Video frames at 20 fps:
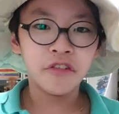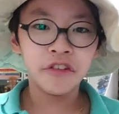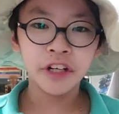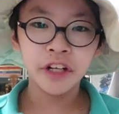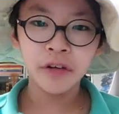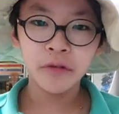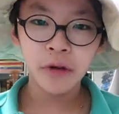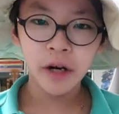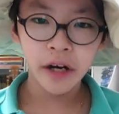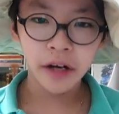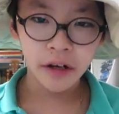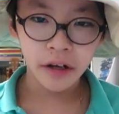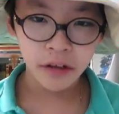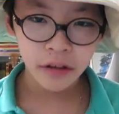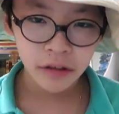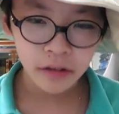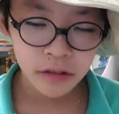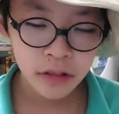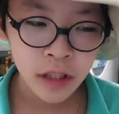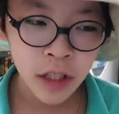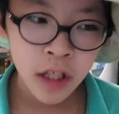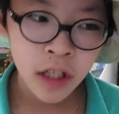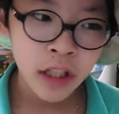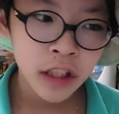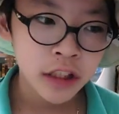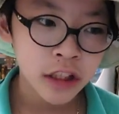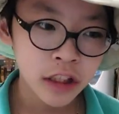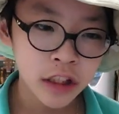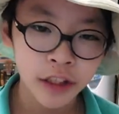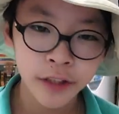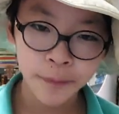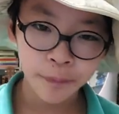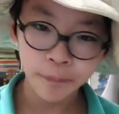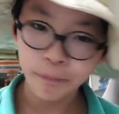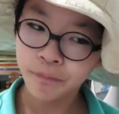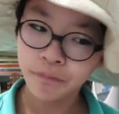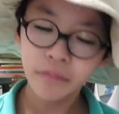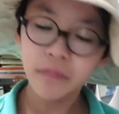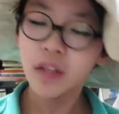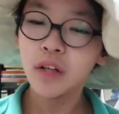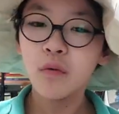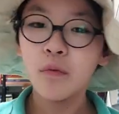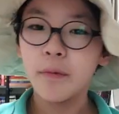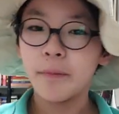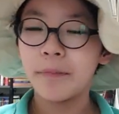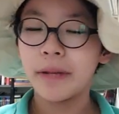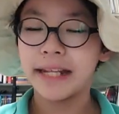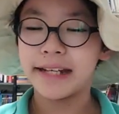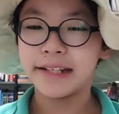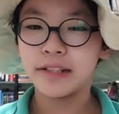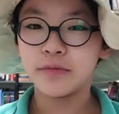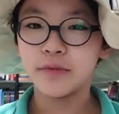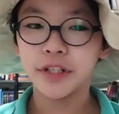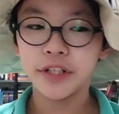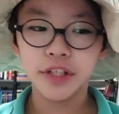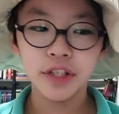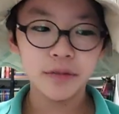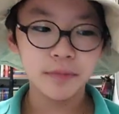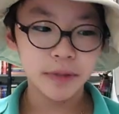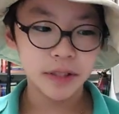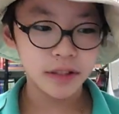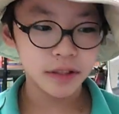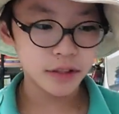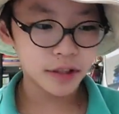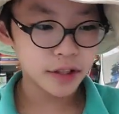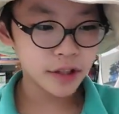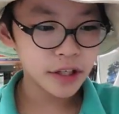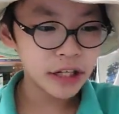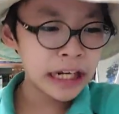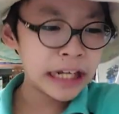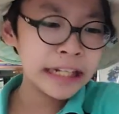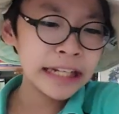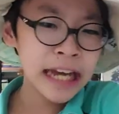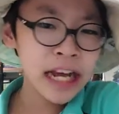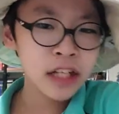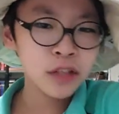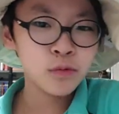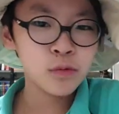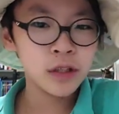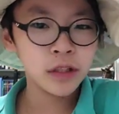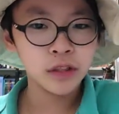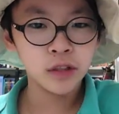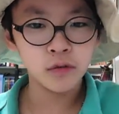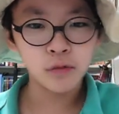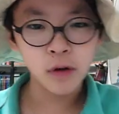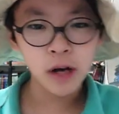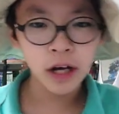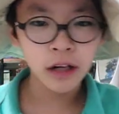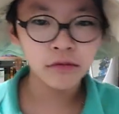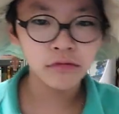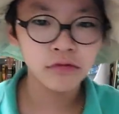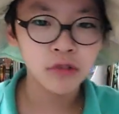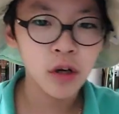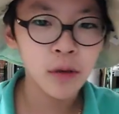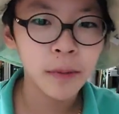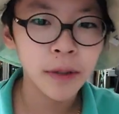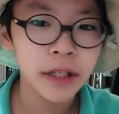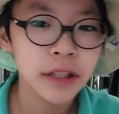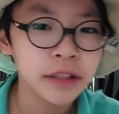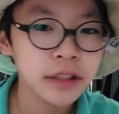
the world to the place where humans are, and that's where the wild robot